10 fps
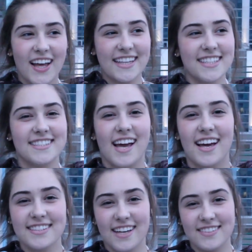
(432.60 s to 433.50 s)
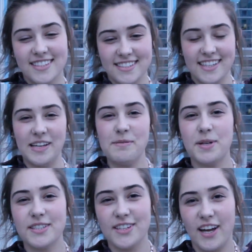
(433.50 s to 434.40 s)
Like the size, how it's a city,
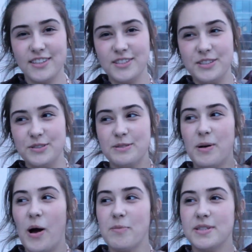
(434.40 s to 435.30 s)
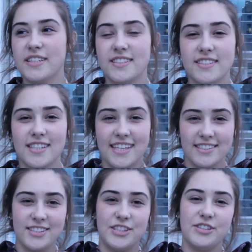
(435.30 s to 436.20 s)
but it's not too small, but there's
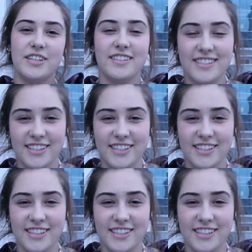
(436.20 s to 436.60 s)
things to do here